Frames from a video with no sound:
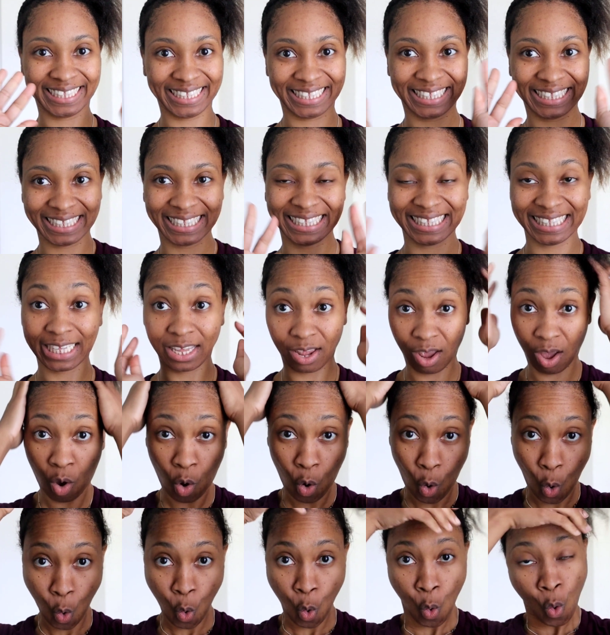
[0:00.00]
Hey
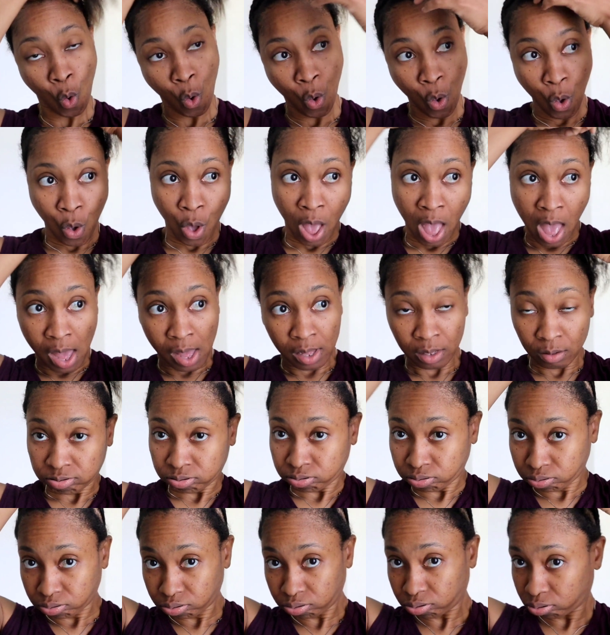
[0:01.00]
guys, let's go ahead and get
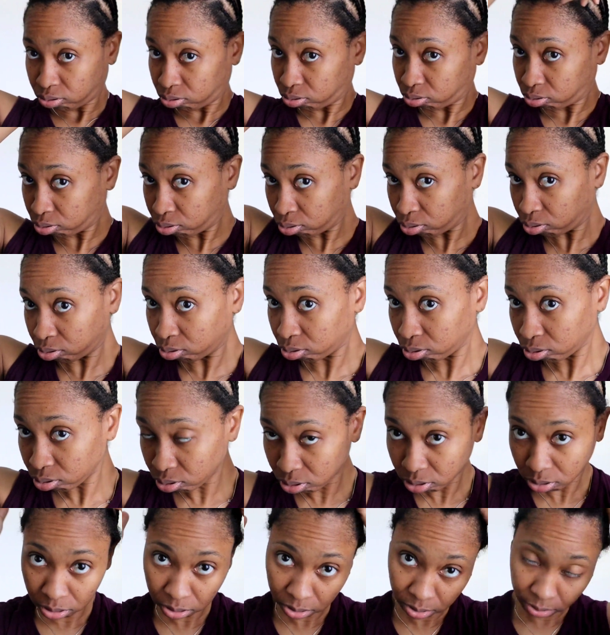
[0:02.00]
into it. So as
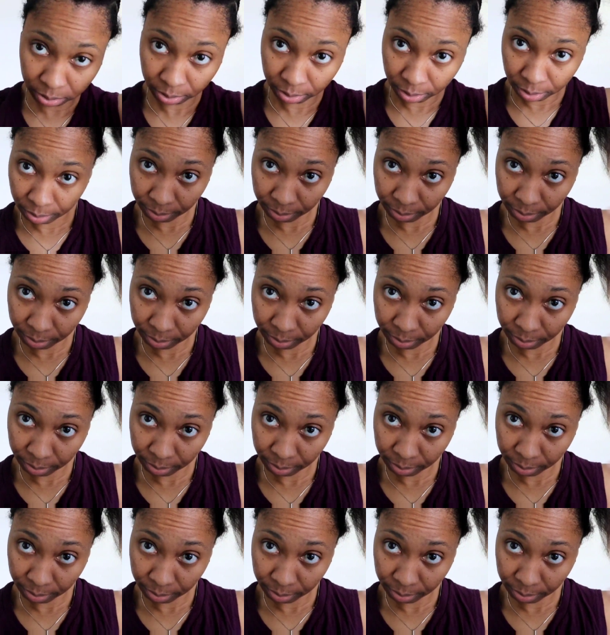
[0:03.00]
you can see,